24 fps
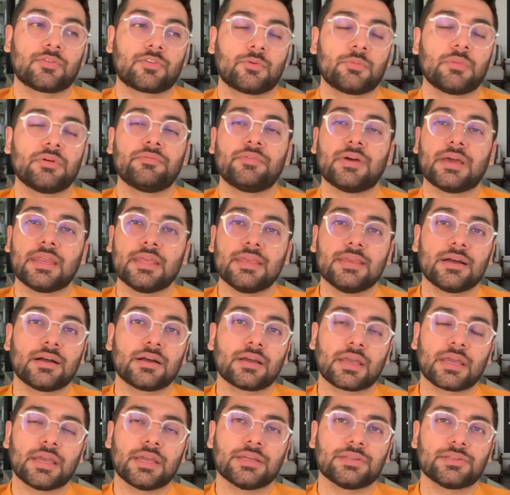From a very
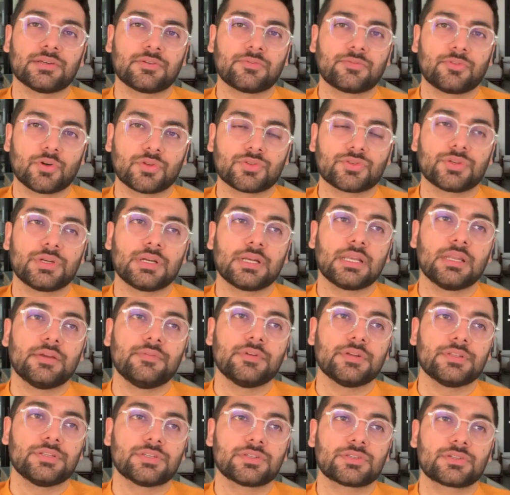young age, unfortunately,
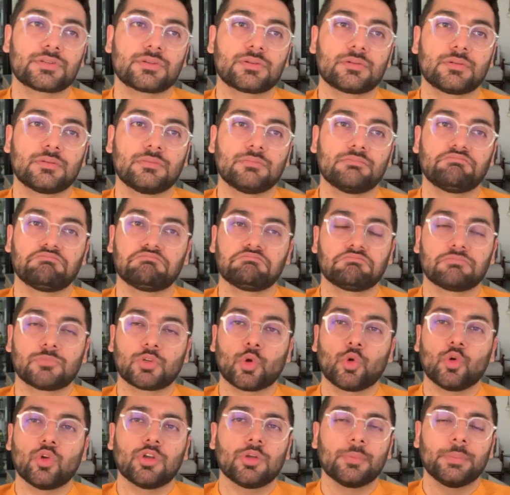we're just
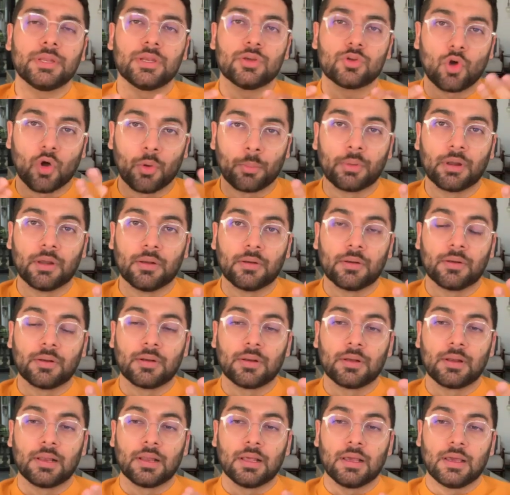told to be normal,
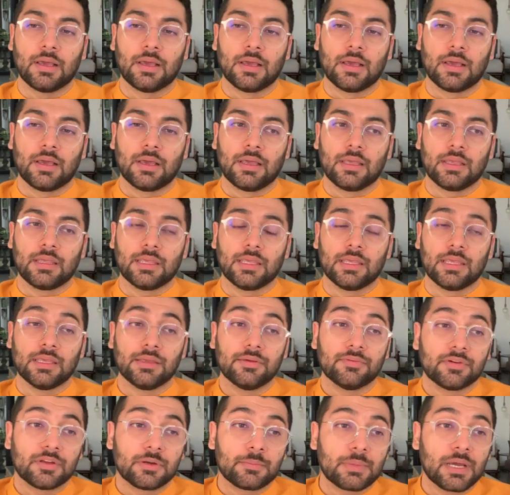
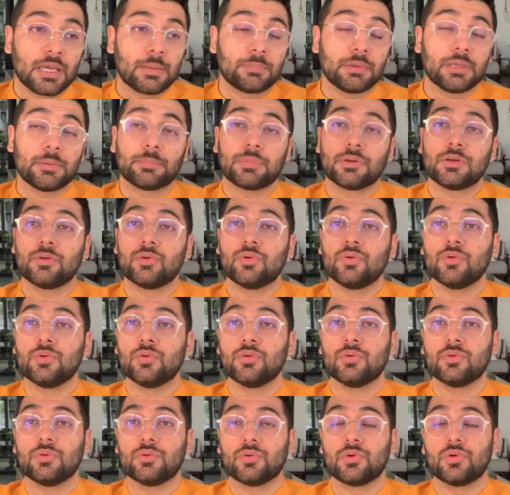even by people
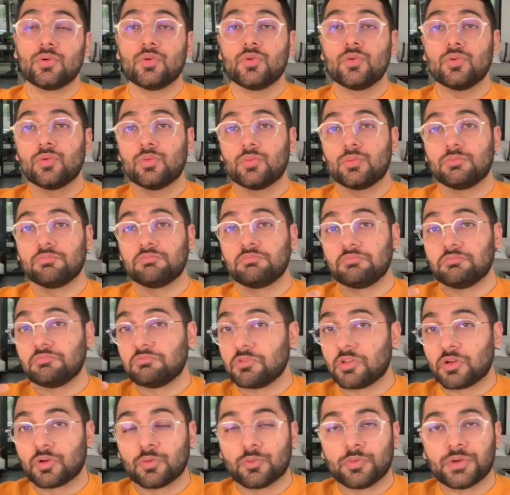who, who
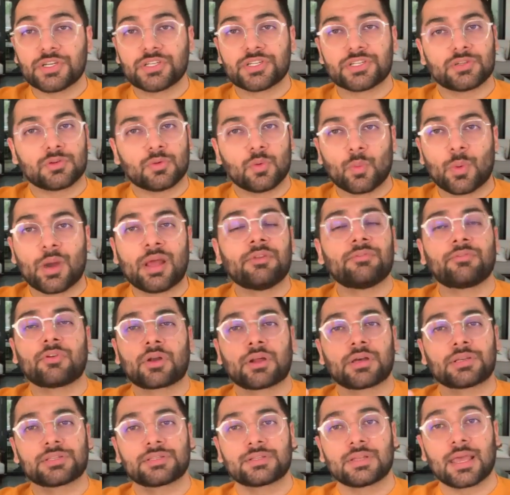you know, wish well
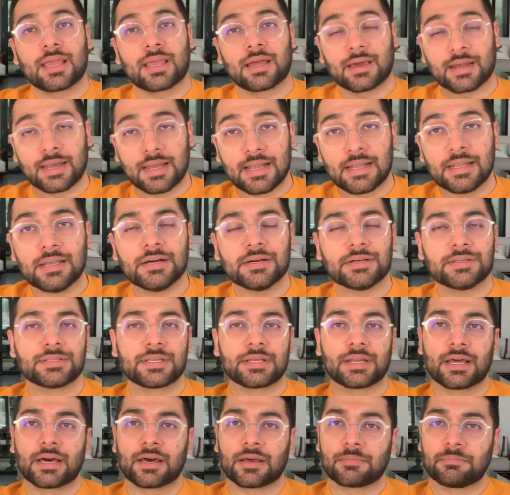for us, like our elders
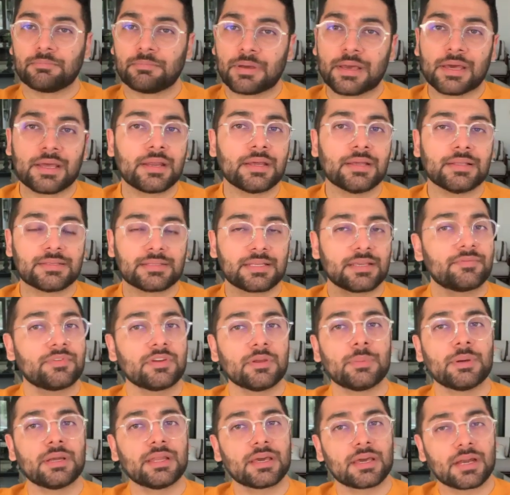and our parents,
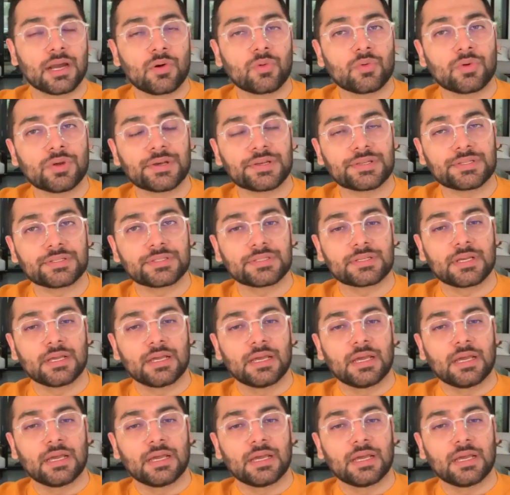everybody around us.